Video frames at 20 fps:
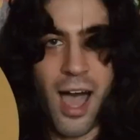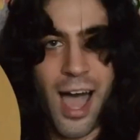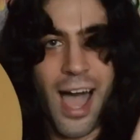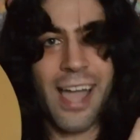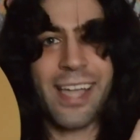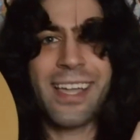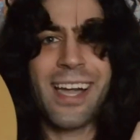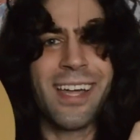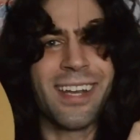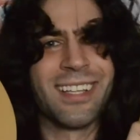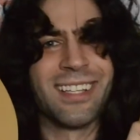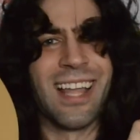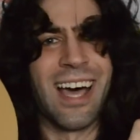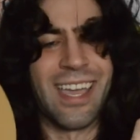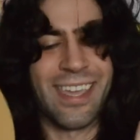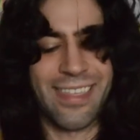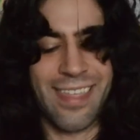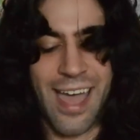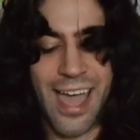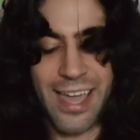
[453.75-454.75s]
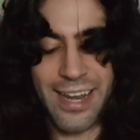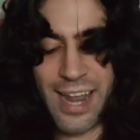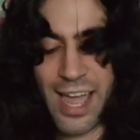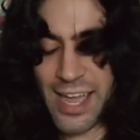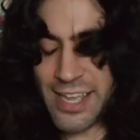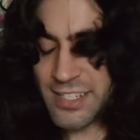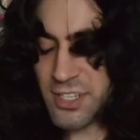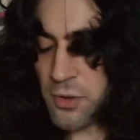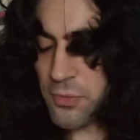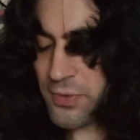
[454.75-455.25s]
I kind of like that.
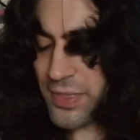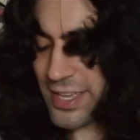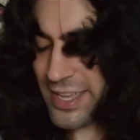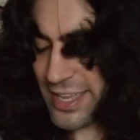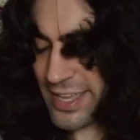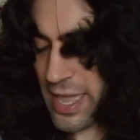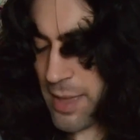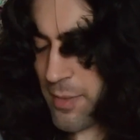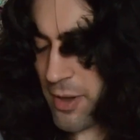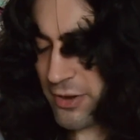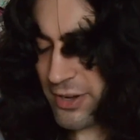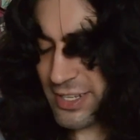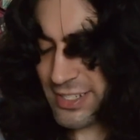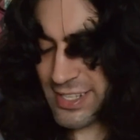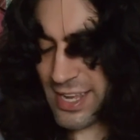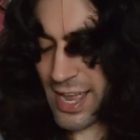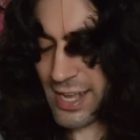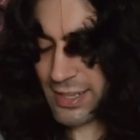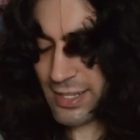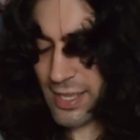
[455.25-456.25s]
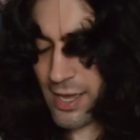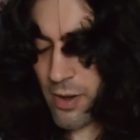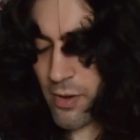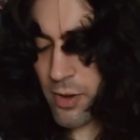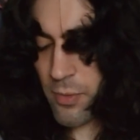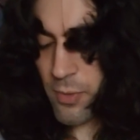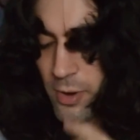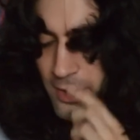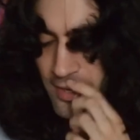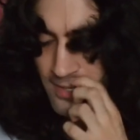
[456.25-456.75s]
I don't think it came out exactly how
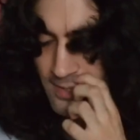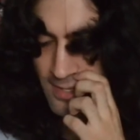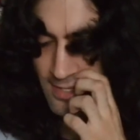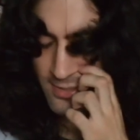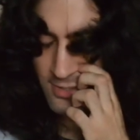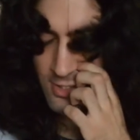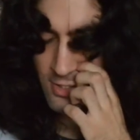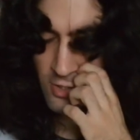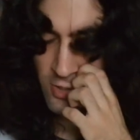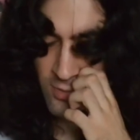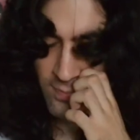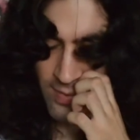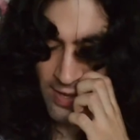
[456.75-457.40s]
I wanted it to,